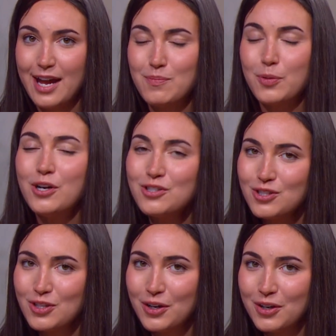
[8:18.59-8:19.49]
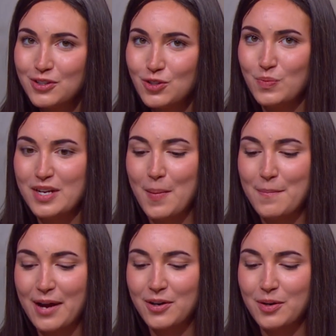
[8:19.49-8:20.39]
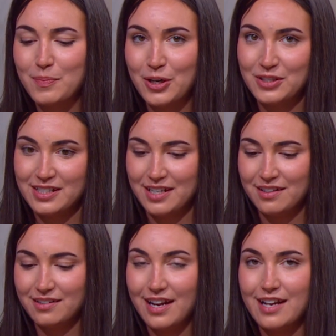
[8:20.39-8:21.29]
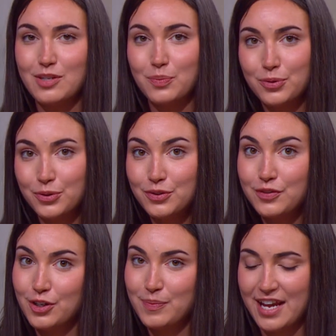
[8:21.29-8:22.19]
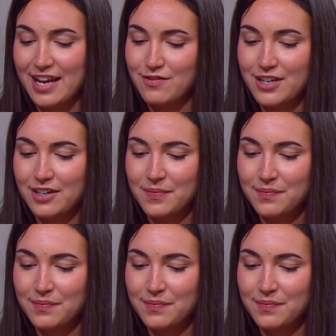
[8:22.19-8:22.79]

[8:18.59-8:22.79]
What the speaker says: and pushes her to be a better person and improve her behavior.